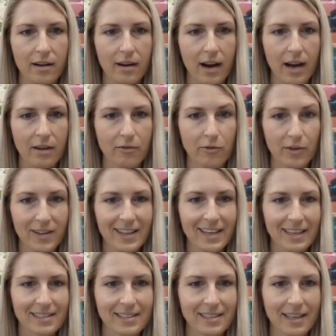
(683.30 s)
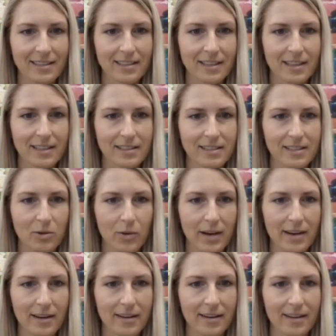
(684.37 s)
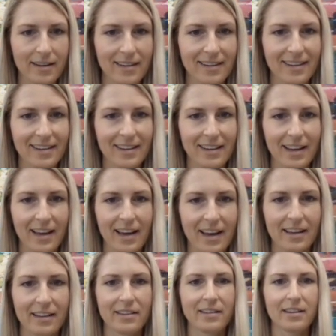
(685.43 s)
I've really extended this square and,